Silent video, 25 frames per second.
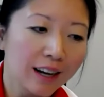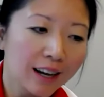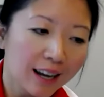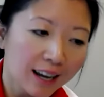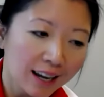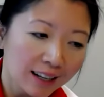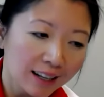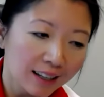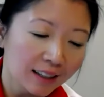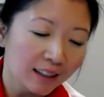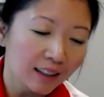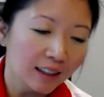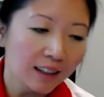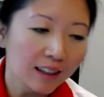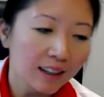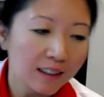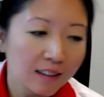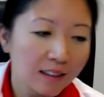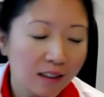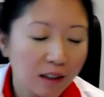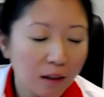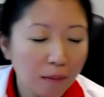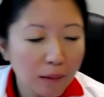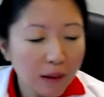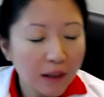And
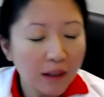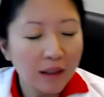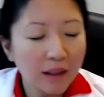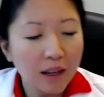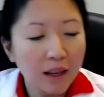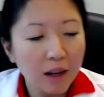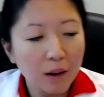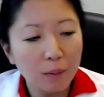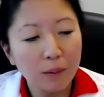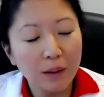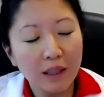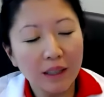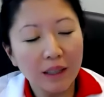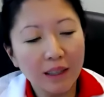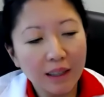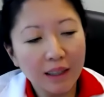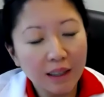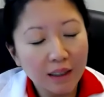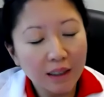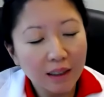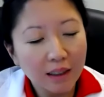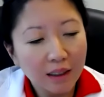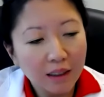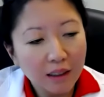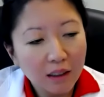it's something that we
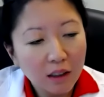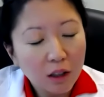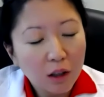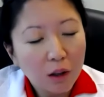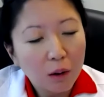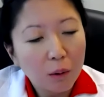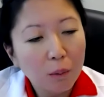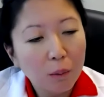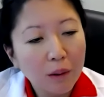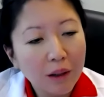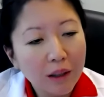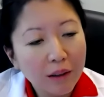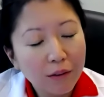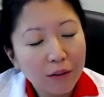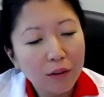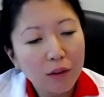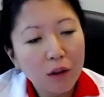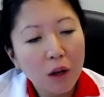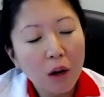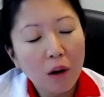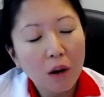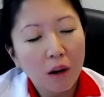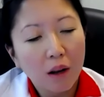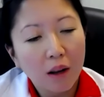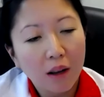can, we've
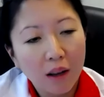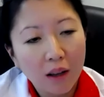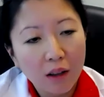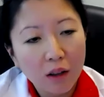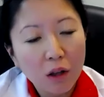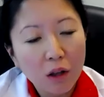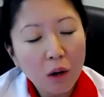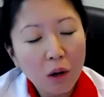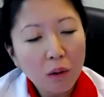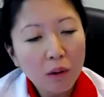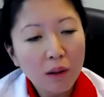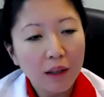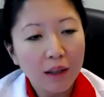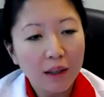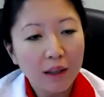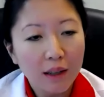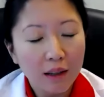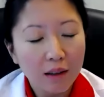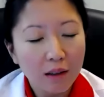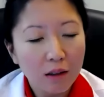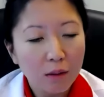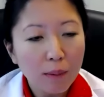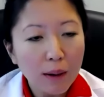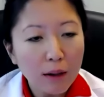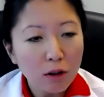noted,
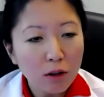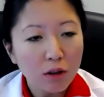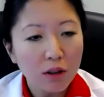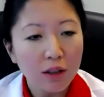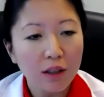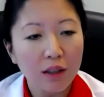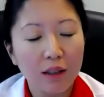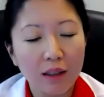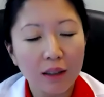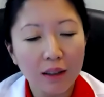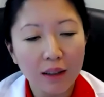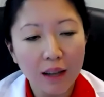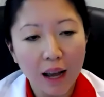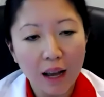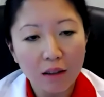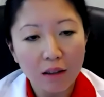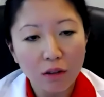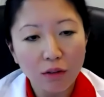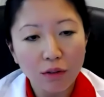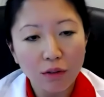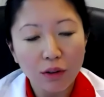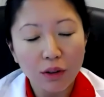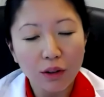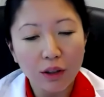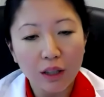especially in the
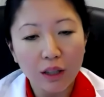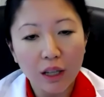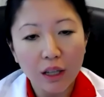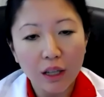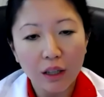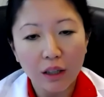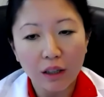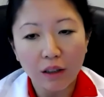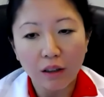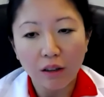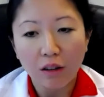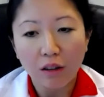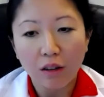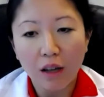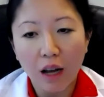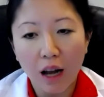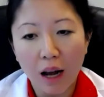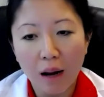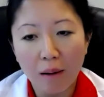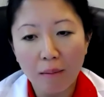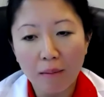last few years,